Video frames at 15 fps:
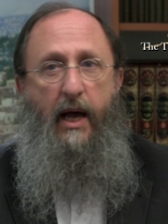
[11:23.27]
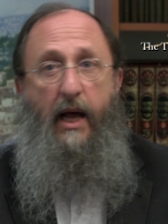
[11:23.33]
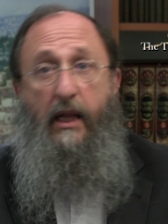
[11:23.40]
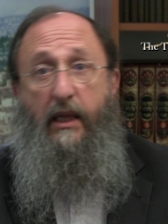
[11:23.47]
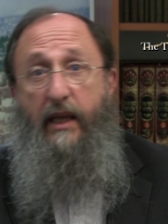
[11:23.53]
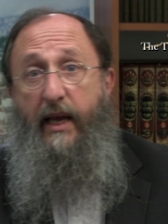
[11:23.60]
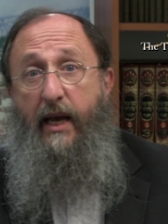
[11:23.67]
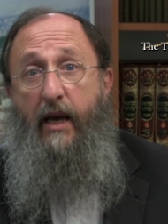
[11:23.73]
a
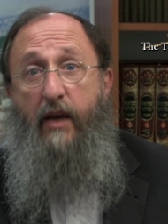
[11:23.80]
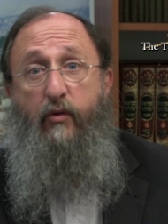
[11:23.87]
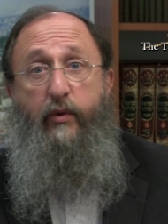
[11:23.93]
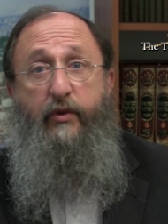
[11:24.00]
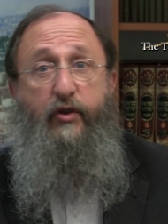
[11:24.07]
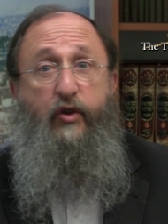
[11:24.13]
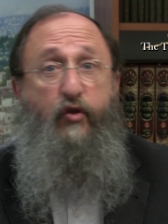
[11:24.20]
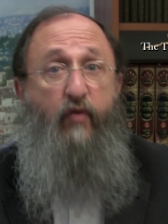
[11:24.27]
land
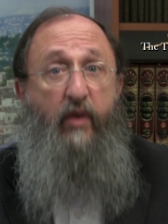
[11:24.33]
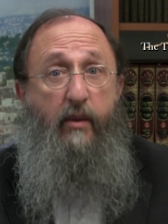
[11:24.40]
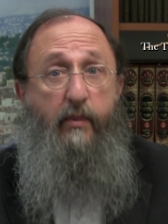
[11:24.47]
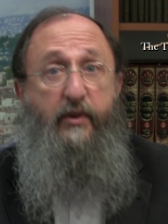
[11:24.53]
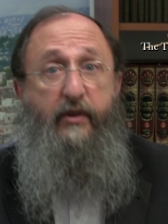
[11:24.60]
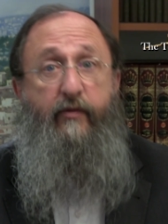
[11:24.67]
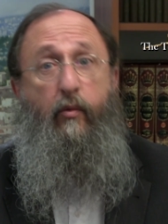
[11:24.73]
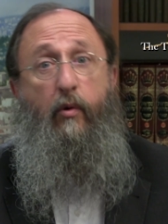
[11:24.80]
with
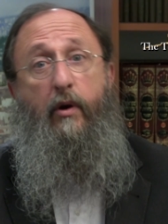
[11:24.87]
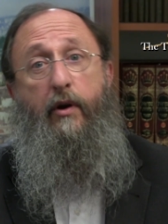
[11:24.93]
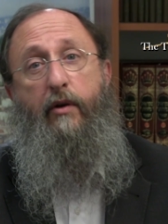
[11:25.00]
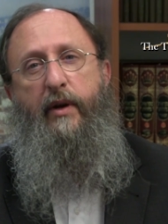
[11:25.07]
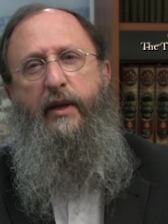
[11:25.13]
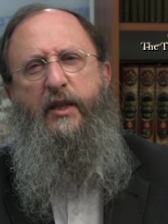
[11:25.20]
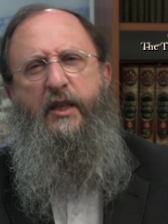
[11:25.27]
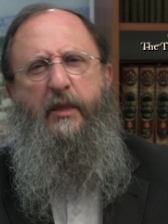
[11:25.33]
streams of water
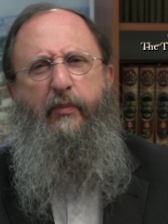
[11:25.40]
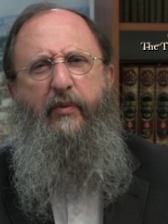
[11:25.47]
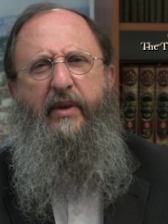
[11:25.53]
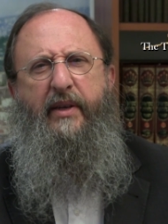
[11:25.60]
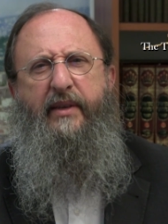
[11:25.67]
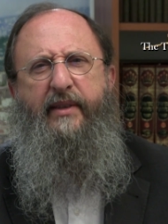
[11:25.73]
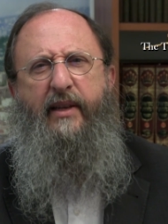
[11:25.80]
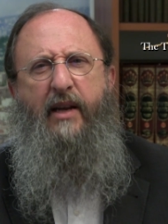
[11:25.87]
and
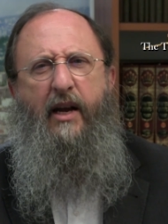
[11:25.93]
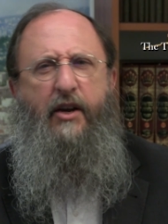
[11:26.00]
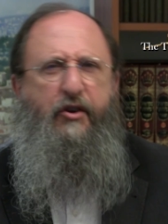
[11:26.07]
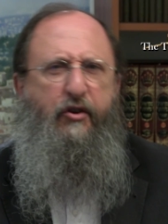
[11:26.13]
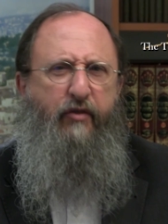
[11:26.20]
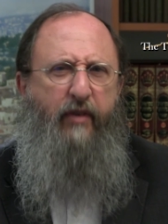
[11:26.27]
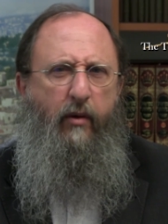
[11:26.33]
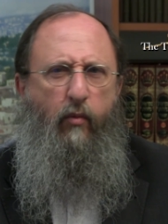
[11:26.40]
springs and
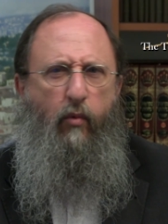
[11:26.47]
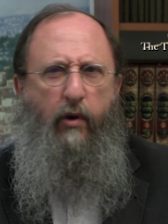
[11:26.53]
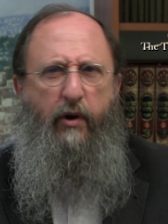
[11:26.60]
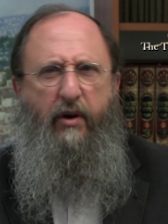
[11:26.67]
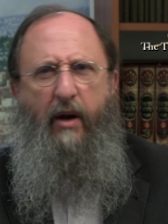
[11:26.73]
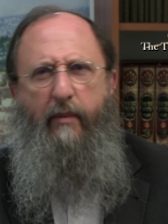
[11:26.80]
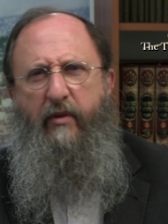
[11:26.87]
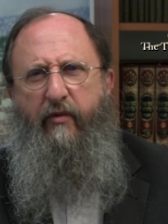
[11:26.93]
underground
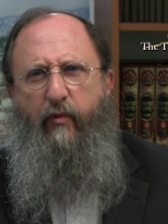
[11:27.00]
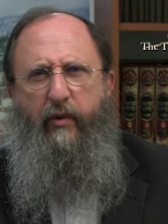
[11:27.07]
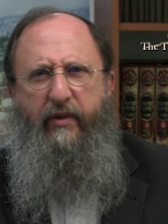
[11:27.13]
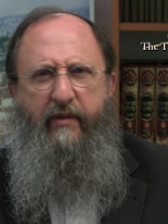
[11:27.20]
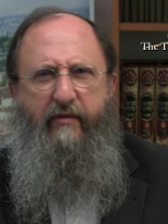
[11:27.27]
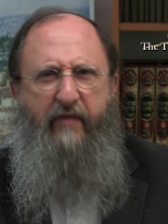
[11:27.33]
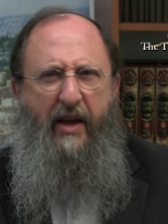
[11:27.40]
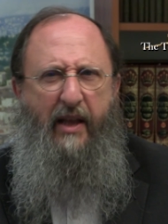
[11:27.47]
water coming
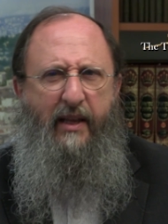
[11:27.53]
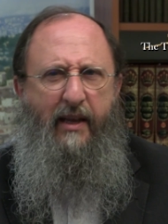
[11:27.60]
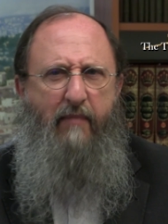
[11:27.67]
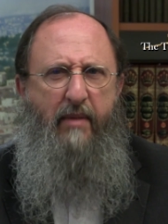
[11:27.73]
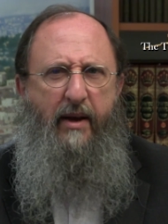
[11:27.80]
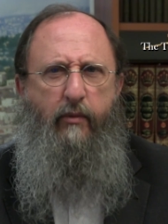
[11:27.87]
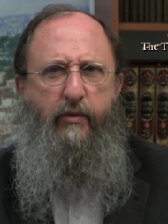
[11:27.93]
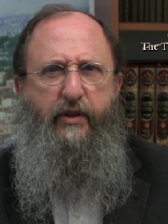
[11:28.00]
forth in valley
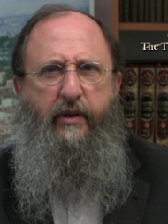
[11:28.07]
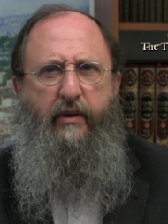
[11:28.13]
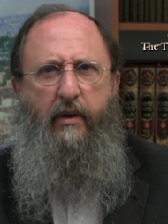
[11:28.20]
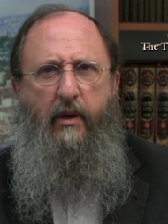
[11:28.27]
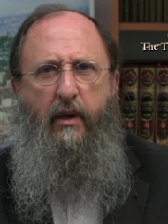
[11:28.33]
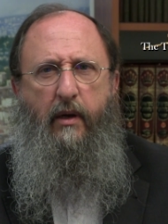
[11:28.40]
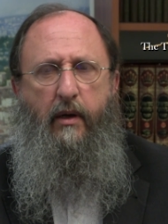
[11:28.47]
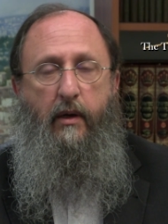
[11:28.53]
and mountain.
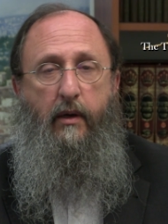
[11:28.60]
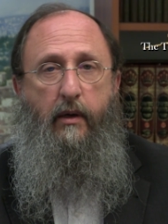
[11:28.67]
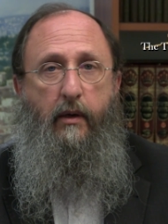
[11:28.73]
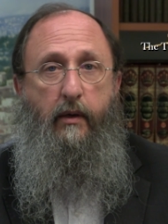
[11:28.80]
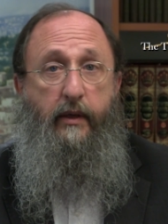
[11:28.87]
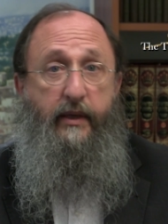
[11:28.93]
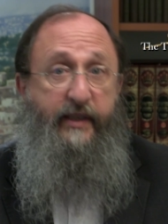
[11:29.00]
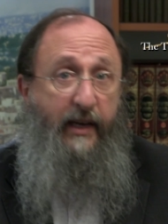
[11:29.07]

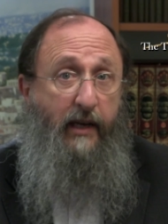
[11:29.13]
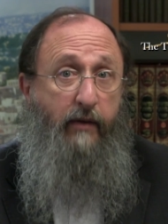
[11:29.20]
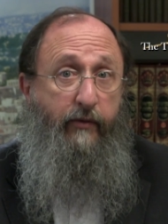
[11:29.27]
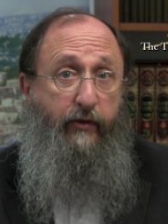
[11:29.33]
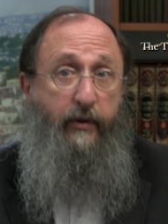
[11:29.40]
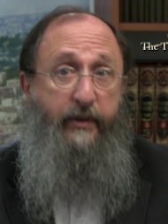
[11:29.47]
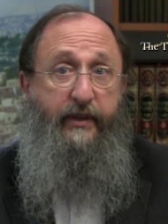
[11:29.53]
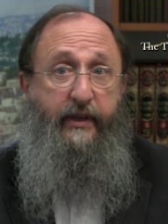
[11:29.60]
The second
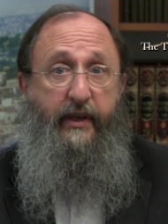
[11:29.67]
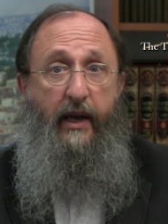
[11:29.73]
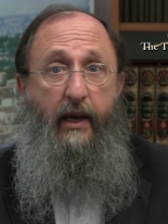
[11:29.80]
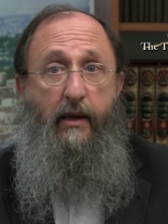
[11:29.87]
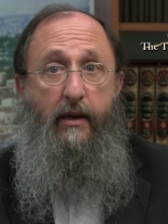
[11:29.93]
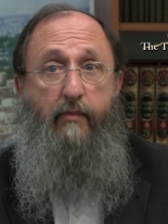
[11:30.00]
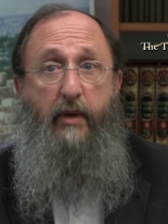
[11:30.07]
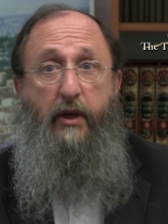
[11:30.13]
verse
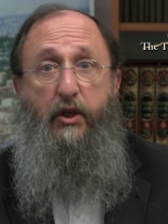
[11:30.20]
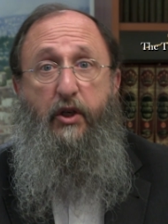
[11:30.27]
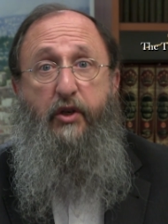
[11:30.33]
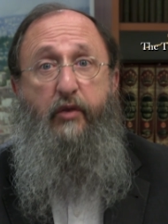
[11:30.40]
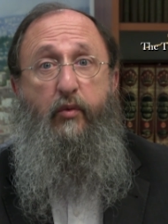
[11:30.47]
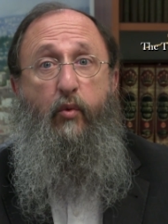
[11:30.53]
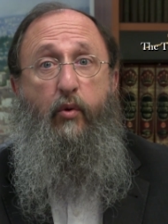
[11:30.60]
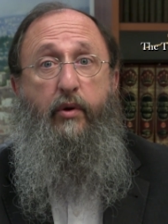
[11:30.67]
again
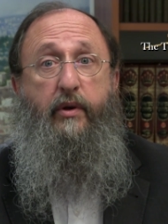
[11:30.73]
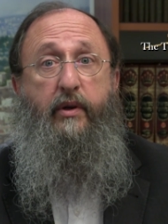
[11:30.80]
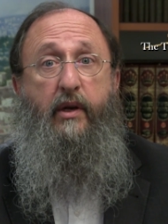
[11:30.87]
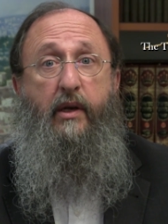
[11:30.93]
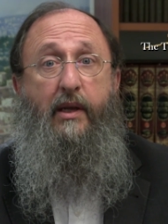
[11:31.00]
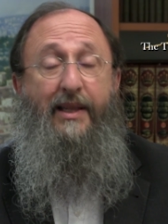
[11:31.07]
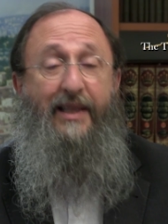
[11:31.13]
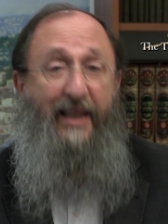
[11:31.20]
mentions the word
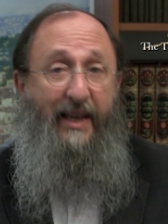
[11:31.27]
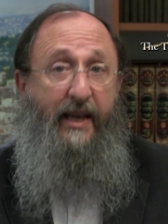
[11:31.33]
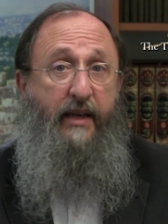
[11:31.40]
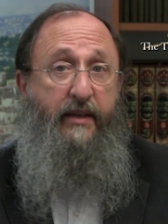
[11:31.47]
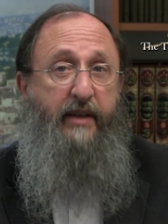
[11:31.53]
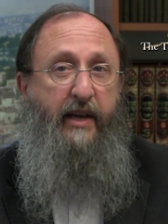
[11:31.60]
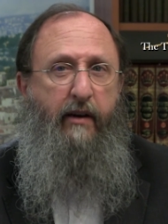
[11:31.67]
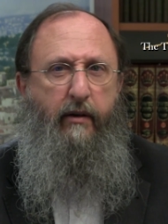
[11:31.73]

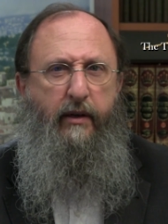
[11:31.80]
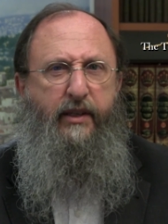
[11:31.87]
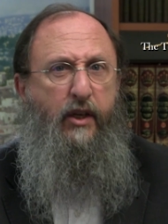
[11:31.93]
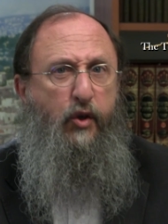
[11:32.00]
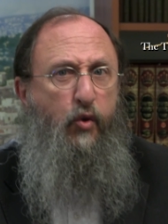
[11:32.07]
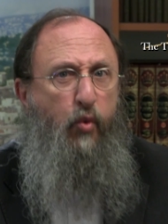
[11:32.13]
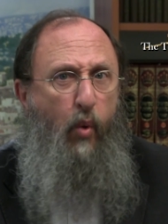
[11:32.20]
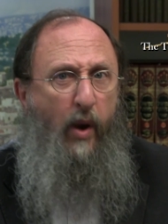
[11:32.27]
land, Eretz,
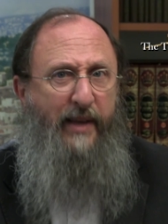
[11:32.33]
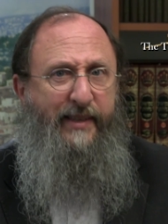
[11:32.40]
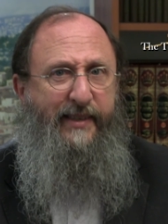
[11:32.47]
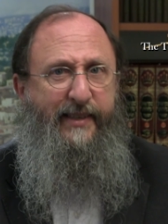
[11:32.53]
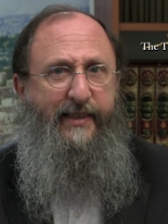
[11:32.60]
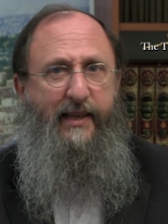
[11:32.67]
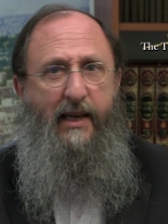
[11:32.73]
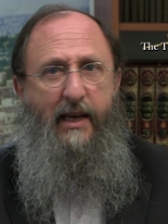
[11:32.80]

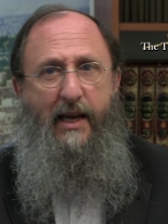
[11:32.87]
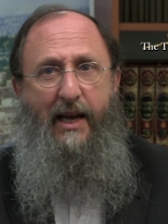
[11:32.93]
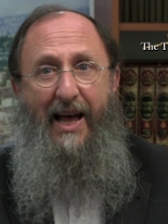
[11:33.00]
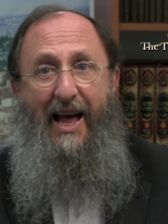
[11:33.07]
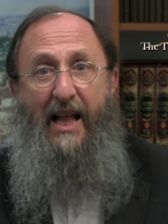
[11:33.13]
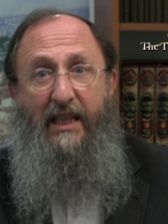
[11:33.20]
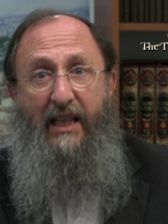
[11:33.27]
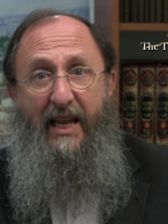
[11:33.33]
twice.
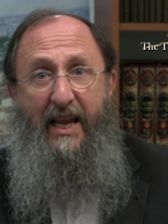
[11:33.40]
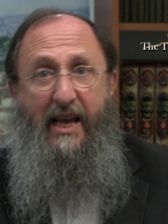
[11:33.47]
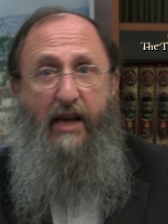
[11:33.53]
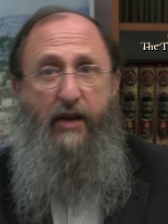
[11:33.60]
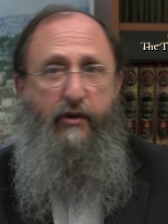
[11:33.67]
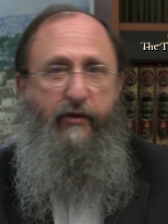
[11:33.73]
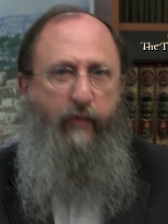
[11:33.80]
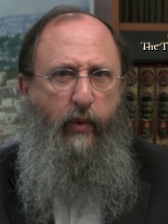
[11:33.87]
A
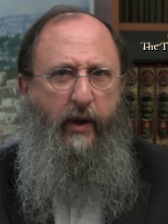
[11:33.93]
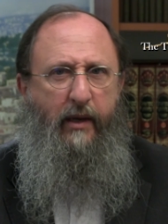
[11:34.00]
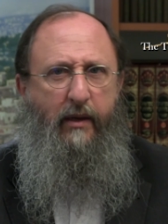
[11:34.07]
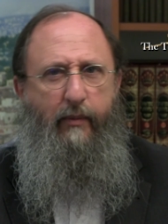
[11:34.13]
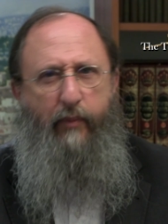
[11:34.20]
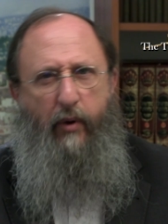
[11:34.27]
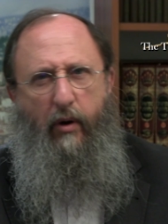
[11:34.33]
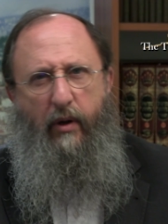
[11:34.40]
land of
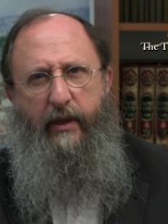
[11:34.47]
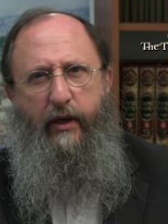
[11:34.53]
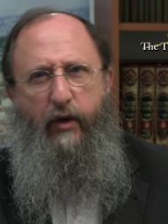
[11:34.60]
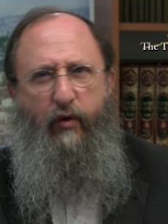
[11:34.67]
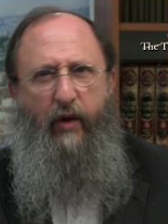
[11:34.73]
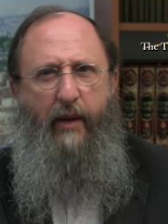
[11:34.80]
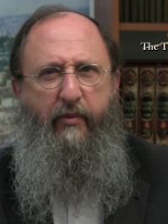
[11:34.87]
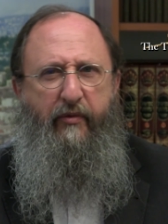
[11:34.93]
wheat, barley,
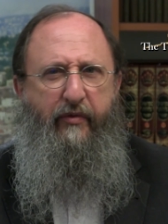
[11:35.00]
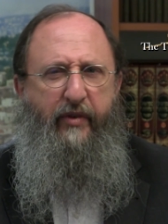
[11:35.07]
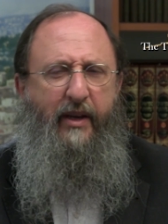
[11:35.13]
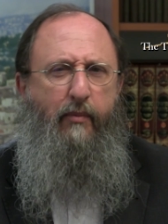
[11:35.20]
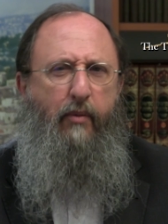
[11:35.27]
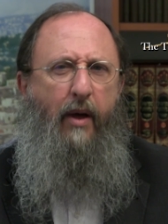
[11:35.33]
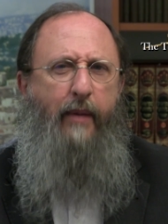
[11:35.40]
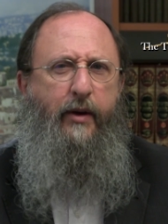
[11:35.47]
grape, fig
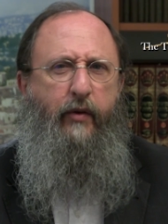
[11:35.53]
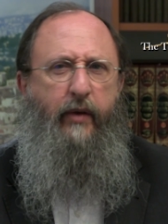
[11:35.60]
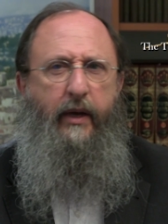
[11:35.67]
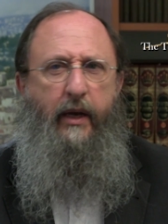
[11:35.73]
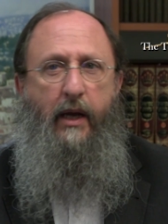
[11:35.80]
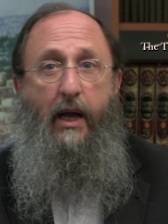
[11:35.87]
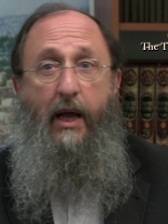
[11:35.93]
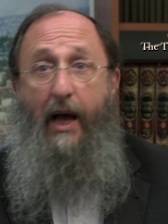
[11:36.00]
and
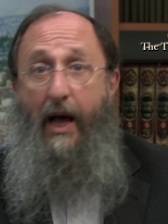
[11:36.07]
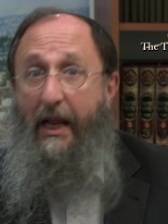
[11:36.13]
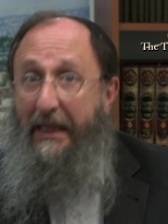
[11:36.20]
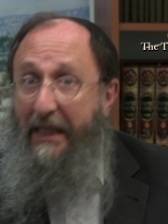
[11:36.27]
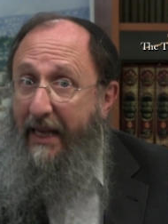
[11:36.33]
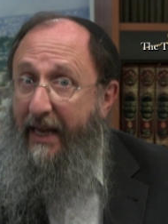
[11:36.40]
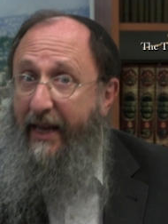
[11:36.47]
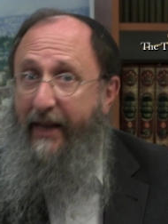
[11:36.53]
pomegranate, a
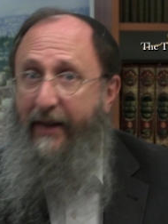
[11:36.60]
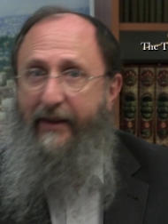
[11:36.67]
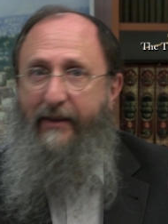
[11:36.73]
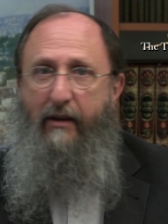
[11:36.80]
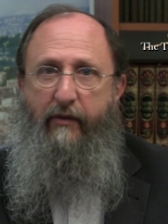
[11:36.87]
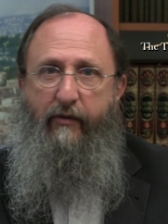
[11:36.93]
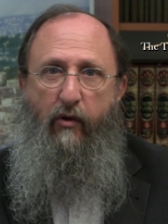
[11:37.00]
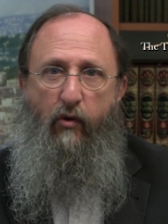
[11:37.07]

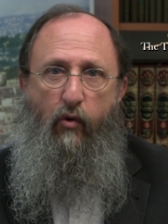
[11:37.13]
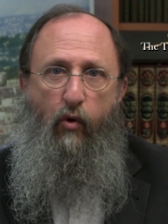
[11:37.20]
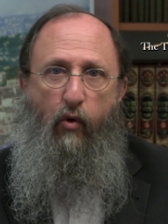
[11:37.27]
land of